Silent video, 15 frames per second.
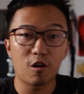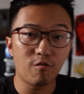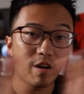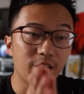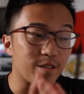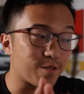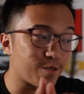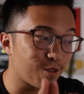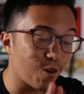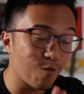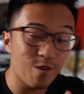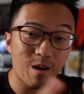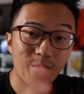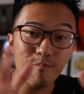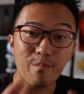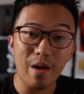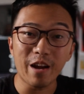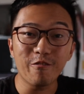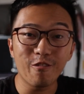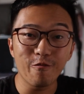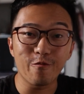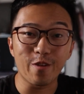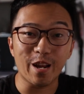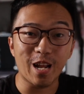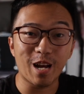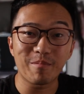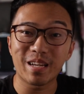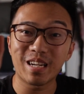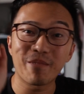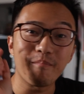Alright, so we are back from
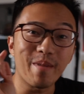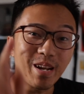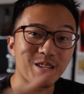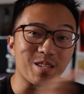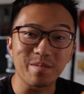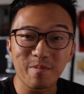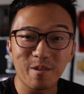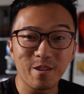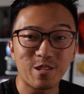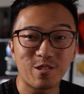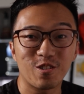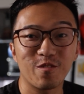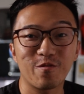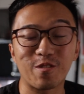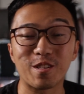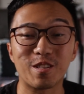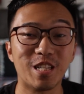Vietnam and I made a small intro for